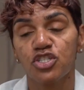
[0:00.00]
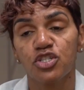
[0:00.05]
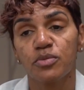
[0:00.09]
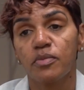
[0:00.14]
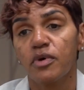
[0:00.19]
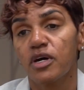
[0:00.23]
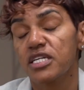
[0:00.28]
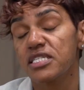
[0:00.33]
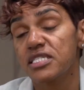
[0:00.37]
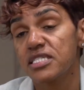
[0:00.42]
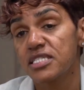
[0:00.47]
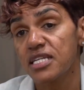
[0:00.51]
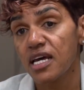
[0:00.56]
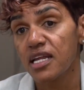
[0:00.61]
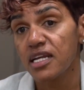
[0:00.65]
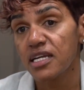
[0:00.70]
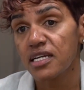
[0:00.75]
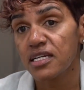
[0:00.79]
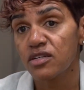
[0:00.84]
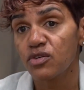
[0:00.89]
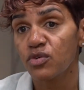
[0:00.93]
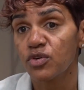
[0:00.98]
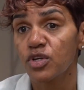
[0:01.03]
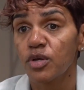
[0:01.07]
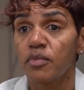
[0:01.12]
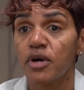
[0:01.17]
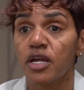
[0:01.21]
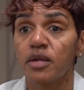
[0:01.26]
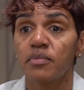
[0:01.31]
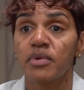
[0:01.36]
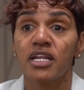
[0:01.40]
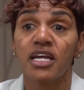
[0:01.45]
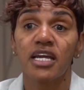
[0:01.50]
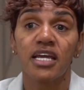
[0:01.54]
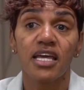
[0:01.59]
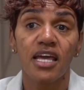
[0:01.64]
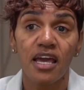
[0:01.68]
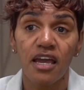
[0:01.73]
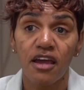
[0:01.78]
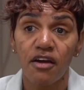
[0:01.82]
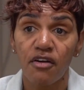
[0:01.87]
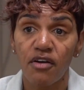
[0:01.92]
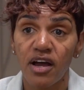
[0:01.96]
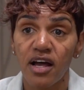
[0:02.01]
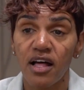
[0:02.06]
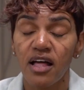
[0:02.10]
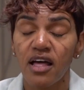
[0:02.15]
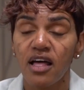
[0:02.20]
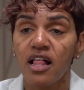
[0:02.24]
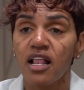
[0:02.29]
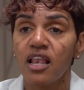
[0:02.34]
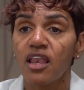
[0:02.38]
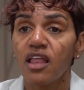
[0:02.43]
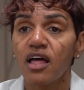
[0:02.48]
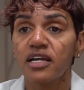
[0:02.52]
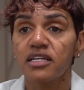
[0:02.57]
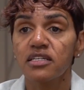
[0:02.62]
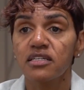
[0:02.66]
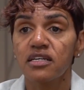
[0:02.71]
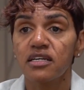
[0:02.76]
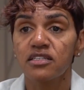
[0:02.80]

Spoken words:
you might have studied or you might have been a carer, like,